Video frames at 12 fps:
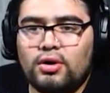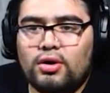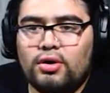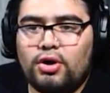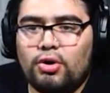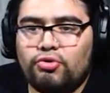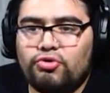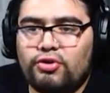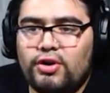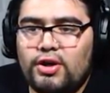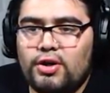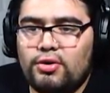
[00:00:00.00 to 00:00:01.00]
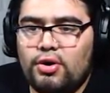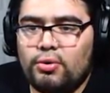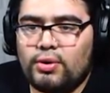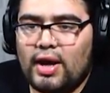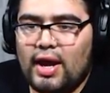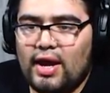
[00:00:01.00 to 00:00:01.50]
No studio, no
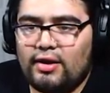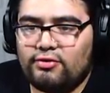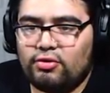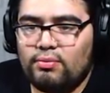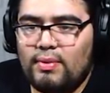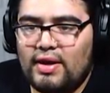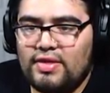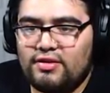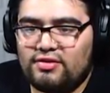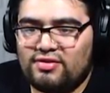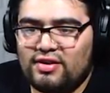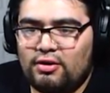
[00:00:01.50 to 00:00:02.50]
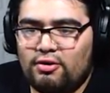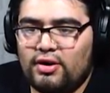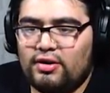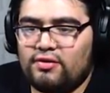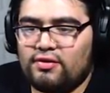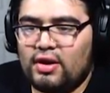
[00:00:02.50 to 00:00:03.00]
cast. Who made this
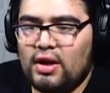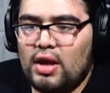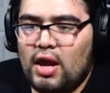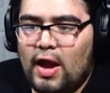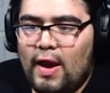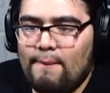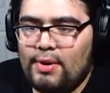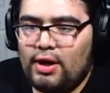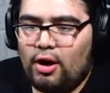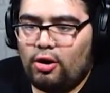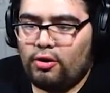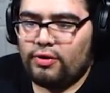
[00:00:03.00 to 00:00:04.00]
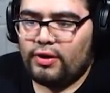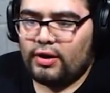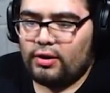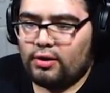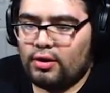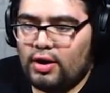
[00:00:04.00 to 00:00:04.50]
series? How many are
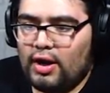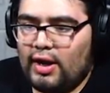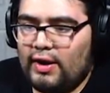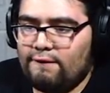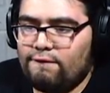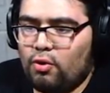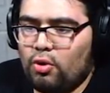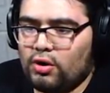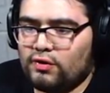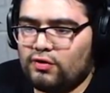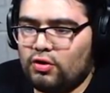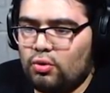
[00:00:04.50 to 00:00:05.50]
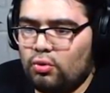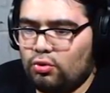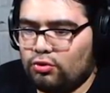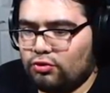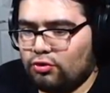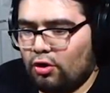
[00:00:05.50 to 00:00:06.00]
there? 8, 4, 2,
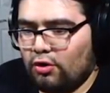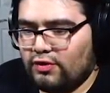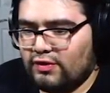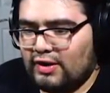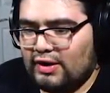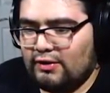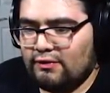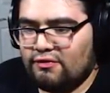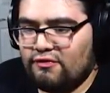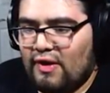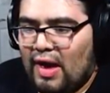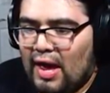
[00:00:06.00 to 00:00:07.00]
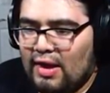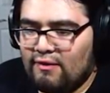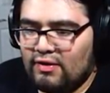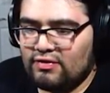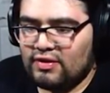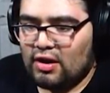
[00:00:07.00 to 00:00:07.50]
13, 5.
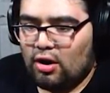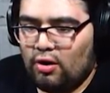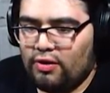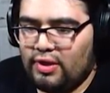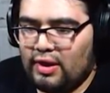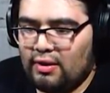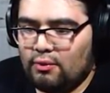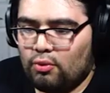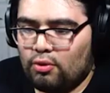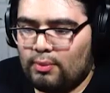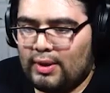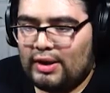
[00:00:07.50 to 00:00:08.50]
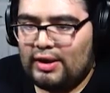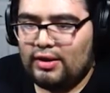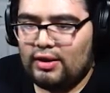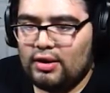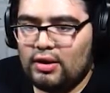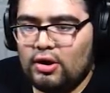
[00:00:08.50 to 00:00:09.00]
Is that all that were made?
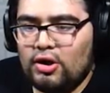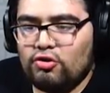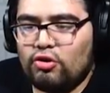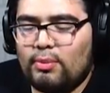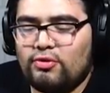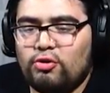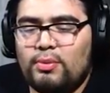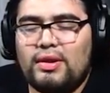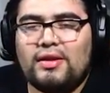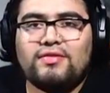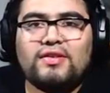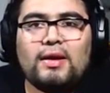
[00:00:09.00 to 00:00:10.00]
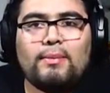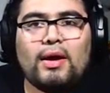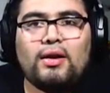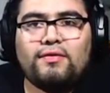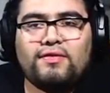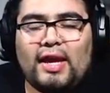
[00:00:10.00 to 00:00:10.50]
So I'm assuming that's the amount
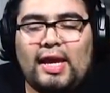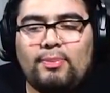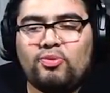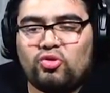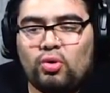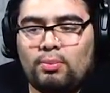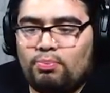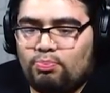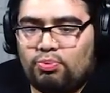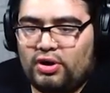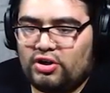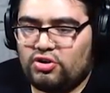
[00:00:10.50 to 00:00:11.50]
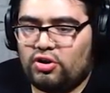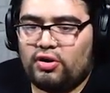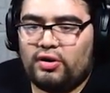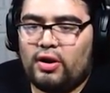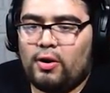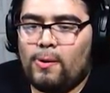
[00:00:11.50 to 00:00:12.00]
of tapes, so I'm pretty sure, you
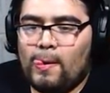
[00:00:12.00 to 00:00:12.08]
know,